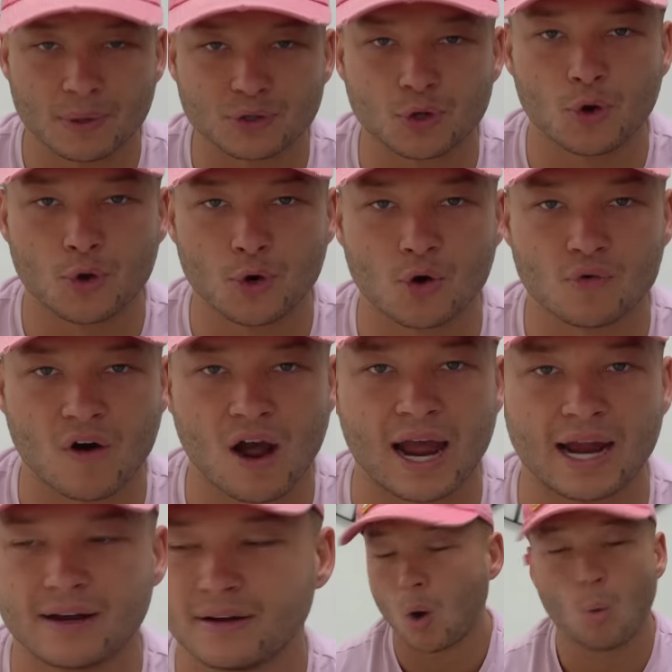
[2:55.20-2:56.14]
we're doing
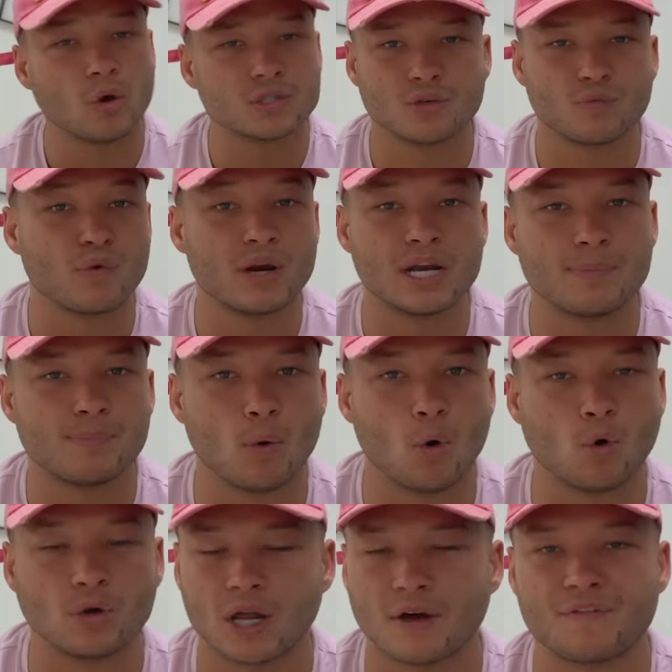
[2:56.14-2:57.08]
alright. I wasn't really
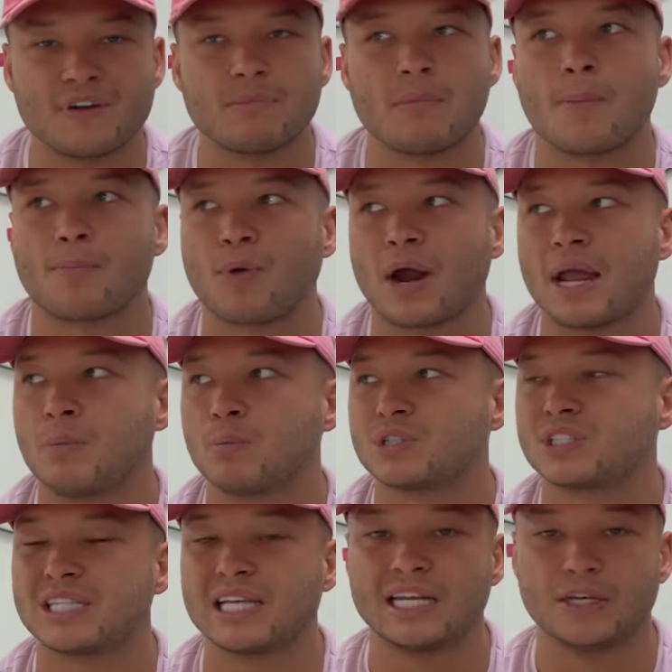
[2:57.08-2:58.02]
bored, I think my brain
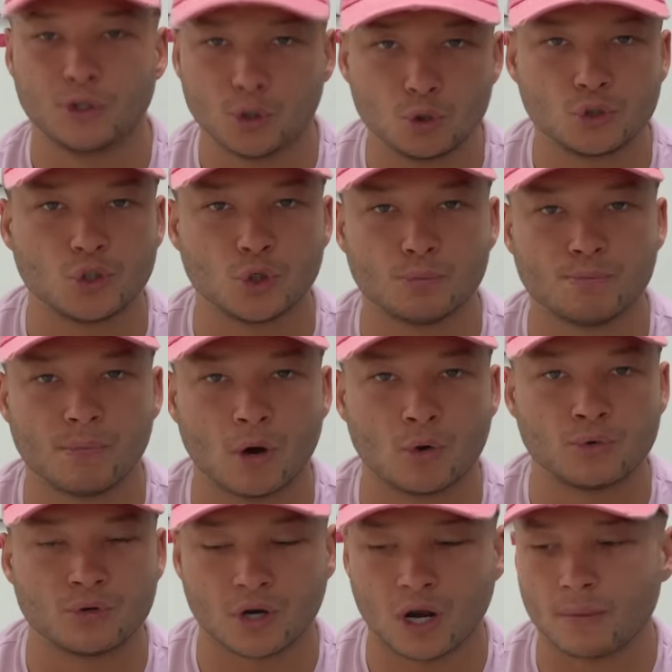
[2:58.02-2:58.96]
was still in YouTube
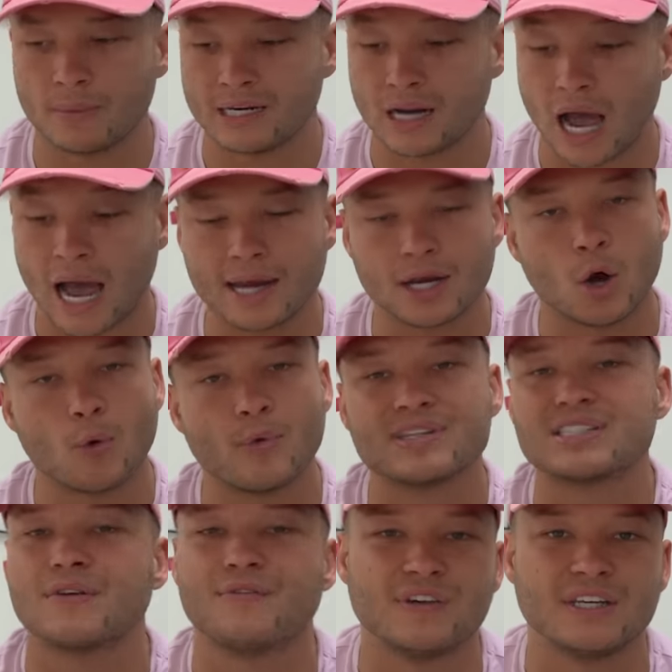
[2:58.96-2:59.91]
mode, you know what I mean? I know
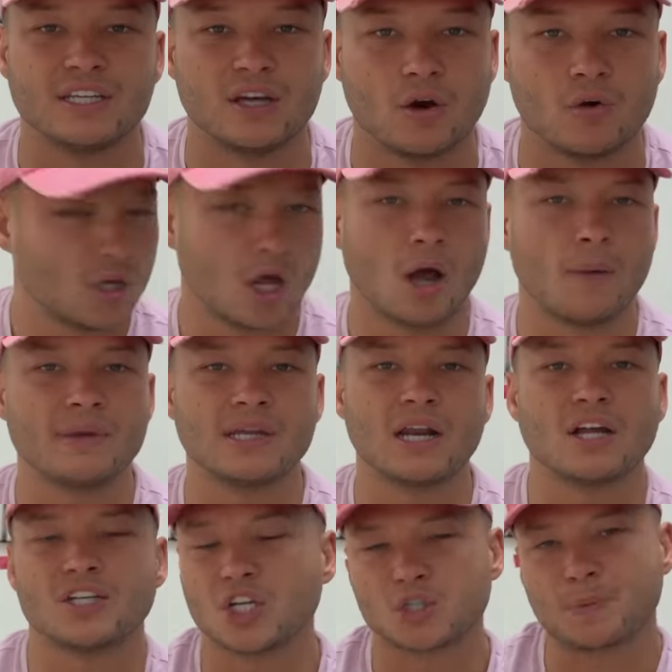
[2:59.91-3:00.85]
it's a video. You know what I mean?
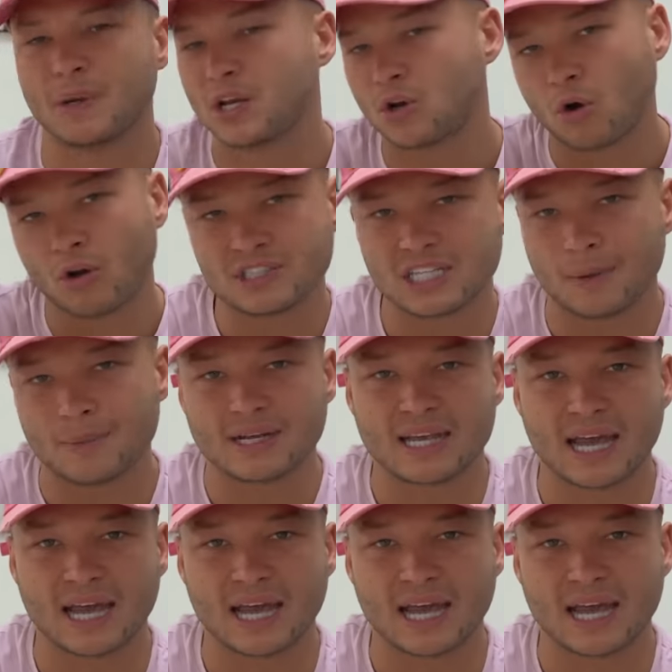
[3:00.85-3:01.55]
I'd just been in contact with